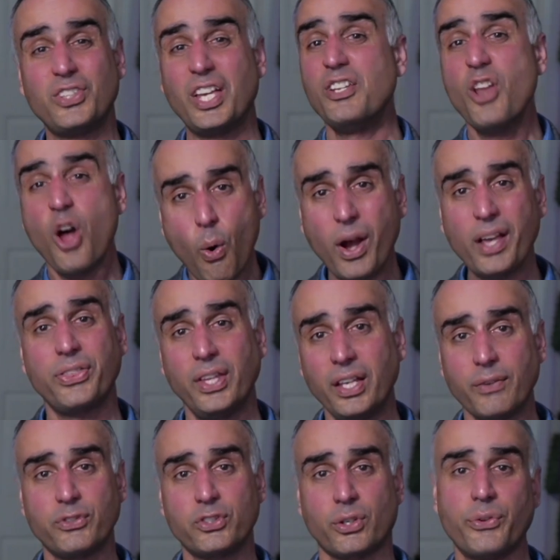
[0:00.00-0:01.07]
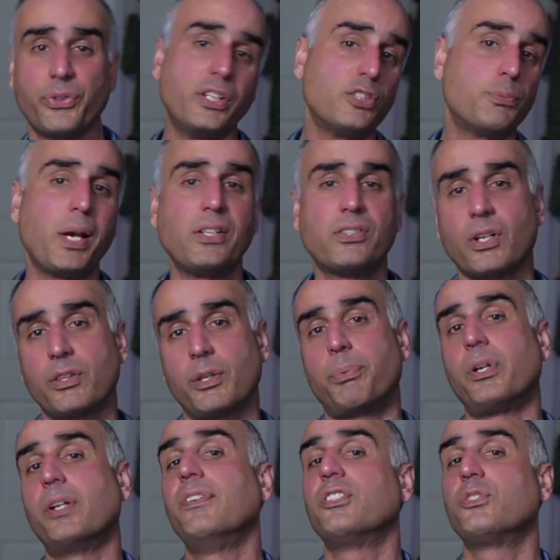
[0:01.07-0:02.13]
They know I think of certain things based on the
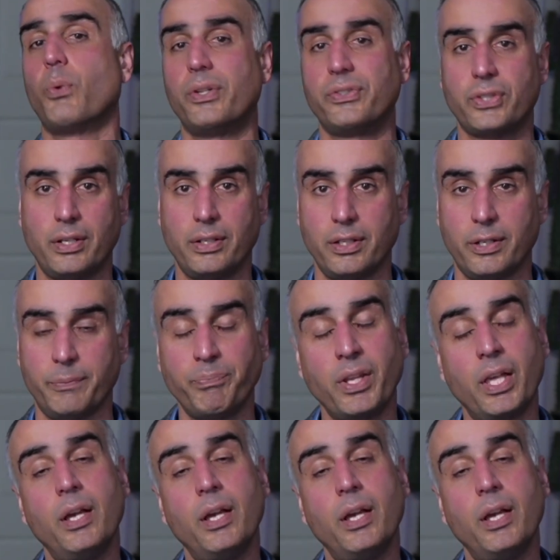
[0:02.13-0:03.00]
previous ones I did.